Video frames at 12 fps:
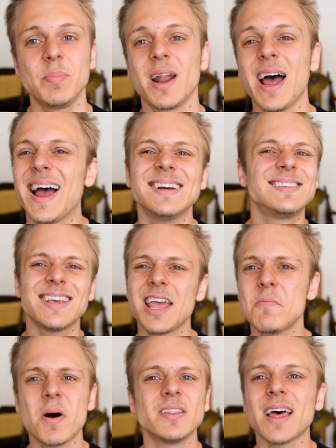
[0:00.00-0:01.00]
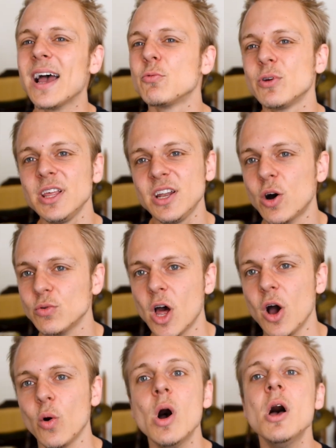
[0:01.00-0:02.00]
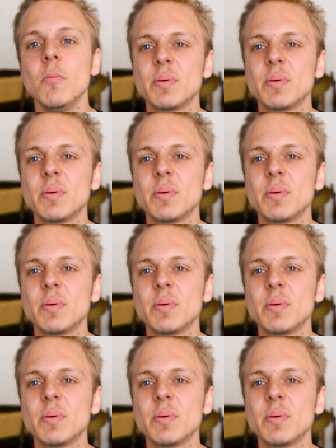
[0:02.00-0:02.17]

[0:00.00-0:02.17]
And I say a month, I really don't know,